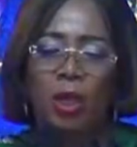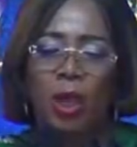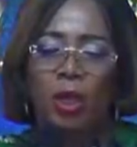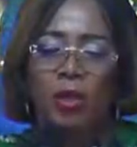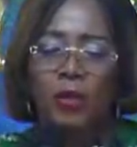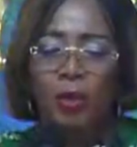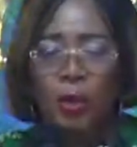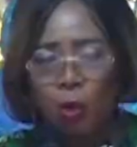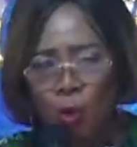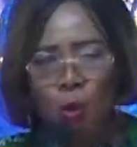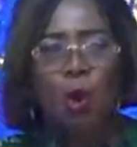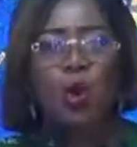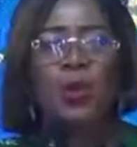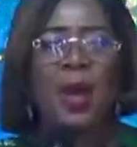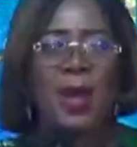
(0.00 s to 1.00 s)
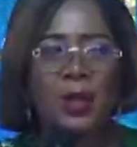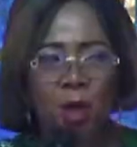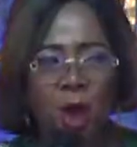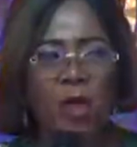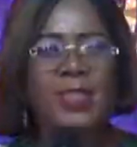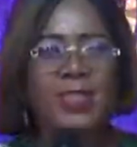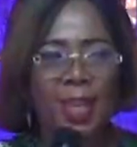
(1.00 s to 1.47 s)
the rule that
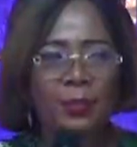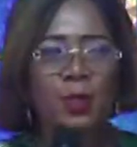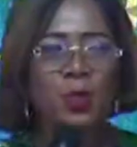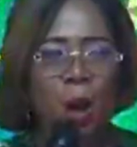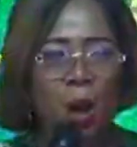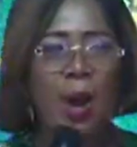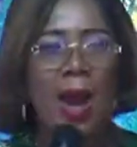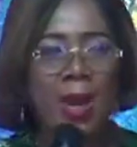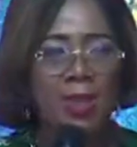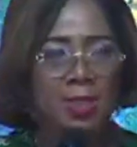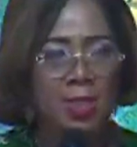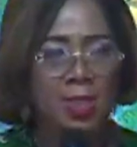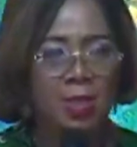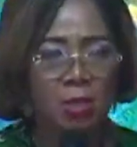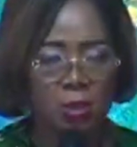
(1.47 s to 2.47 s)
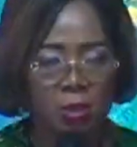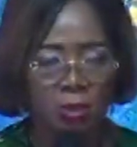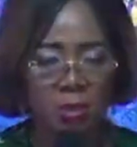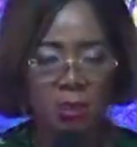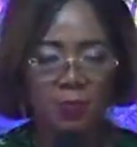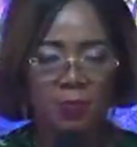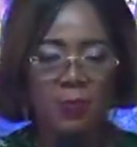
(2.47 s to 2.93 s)
God gave to our
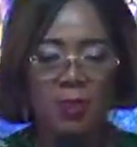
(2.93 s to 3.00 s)
ancestors,